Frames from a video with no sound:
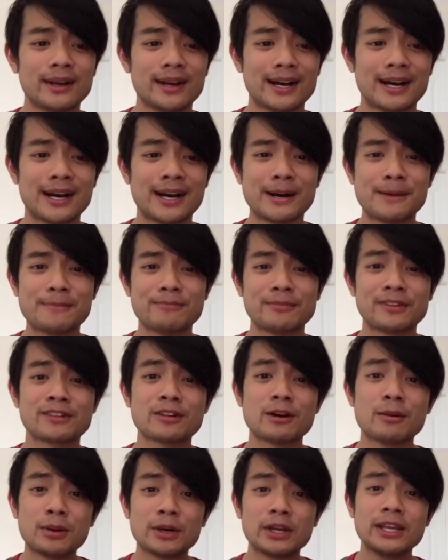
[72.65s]
Um,
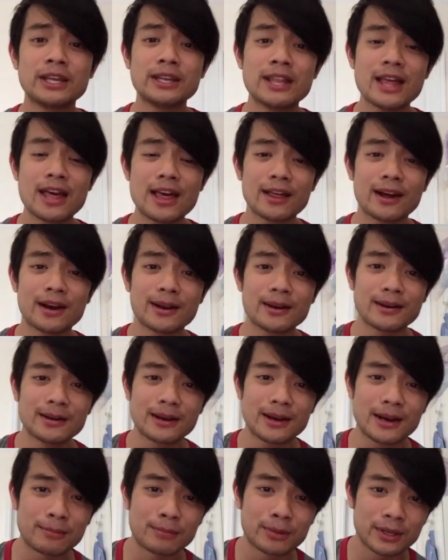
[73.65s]
so I'll put in,
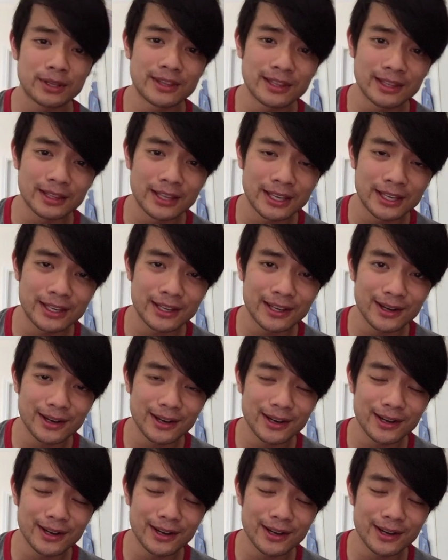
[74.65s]
I'll put the link